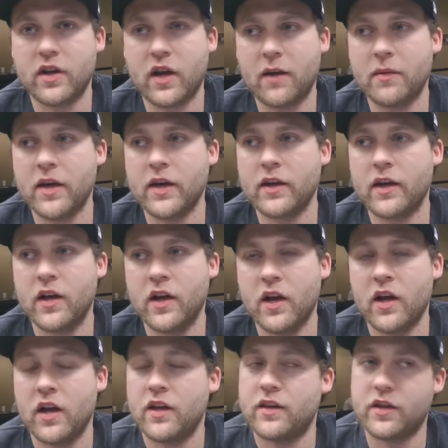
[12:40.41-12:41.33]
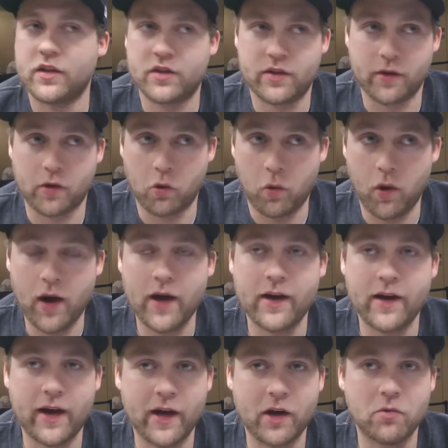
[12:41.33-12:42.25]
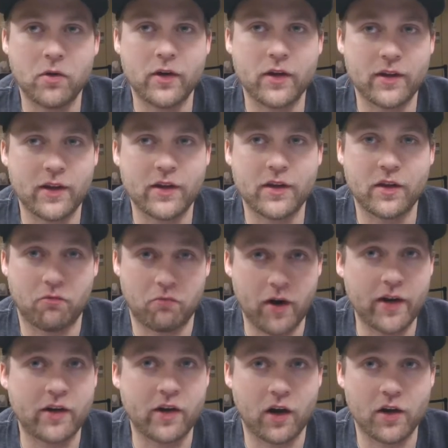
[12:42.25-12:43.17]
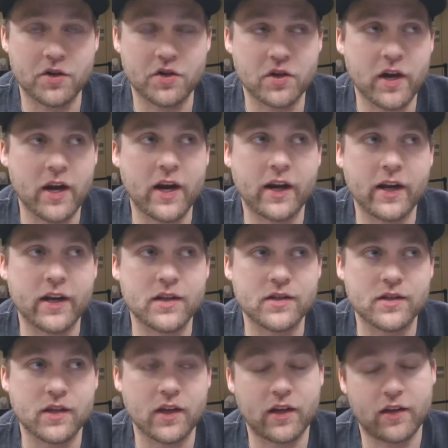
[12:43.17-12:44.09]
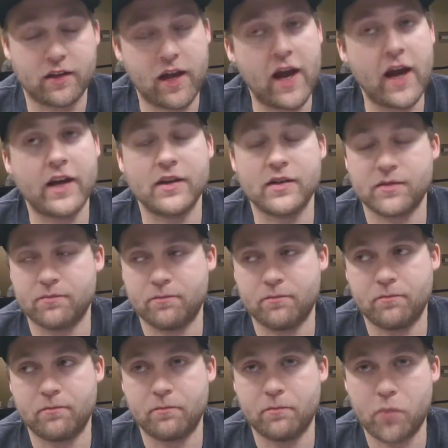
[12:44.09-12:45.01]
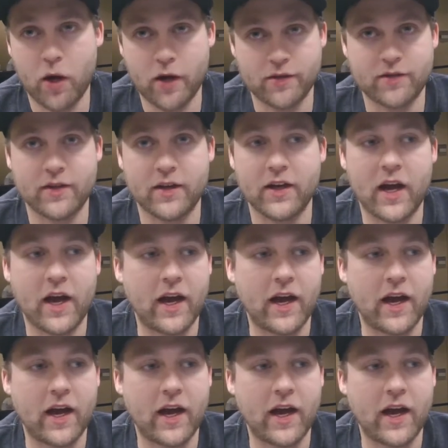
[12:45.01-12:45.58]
I mean, the quad egg one and then the red card shenanigans, that is busted.